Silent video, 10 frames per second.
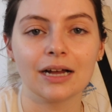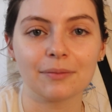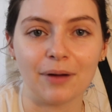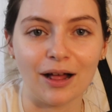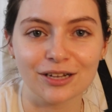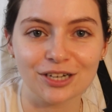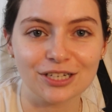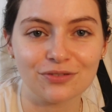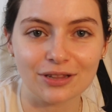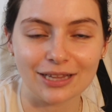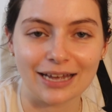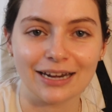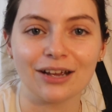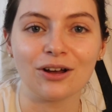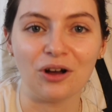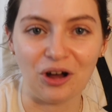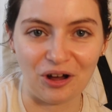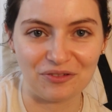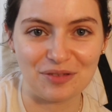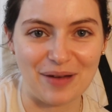apologize for the lighting
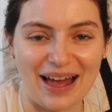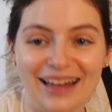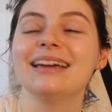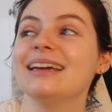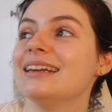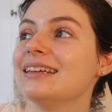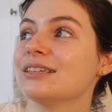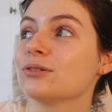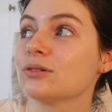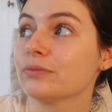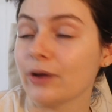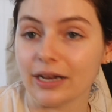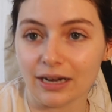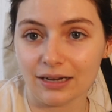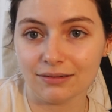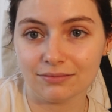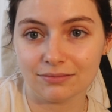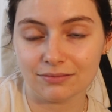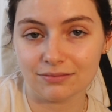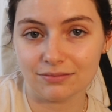off the bat. It is raining
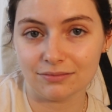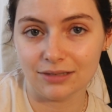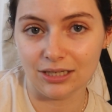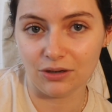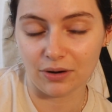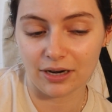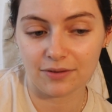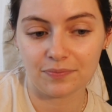in New York.